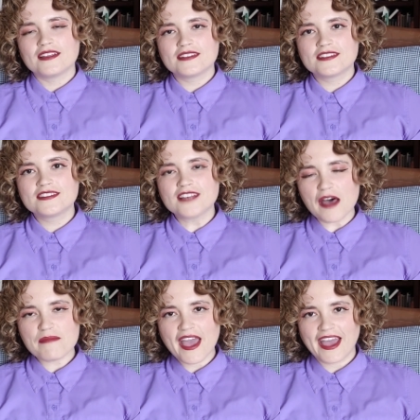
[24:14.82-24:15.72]

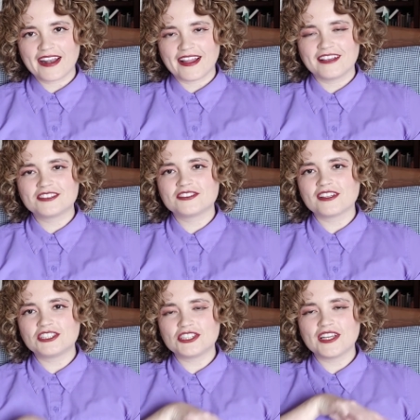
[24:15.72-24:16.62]
subheadings so
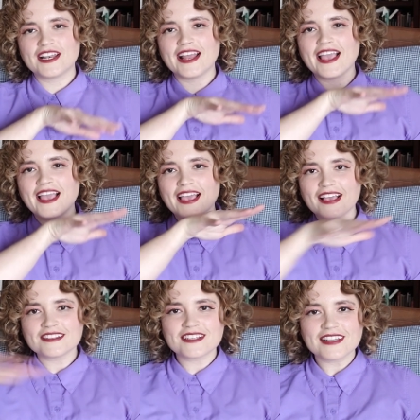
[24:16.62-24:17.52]
that you can
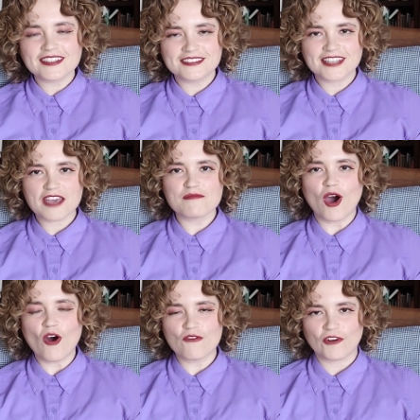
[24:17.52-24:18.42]
easily skim
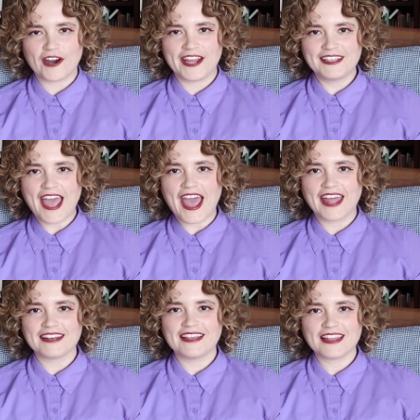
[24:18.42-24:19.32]
over it
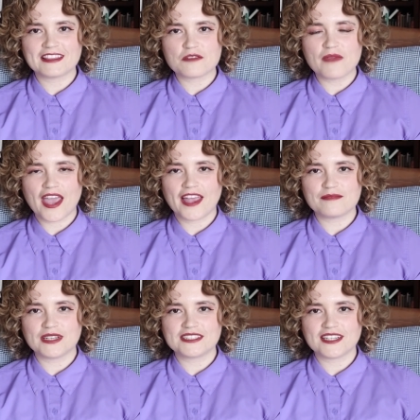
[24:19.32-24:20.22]
and get the
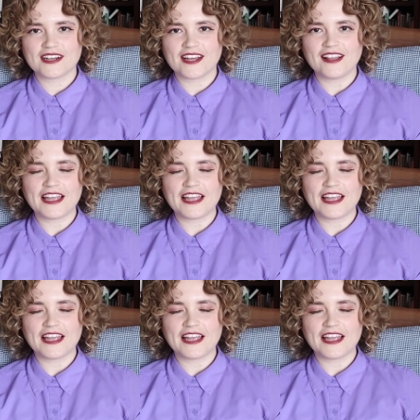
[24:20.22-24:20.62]
main material.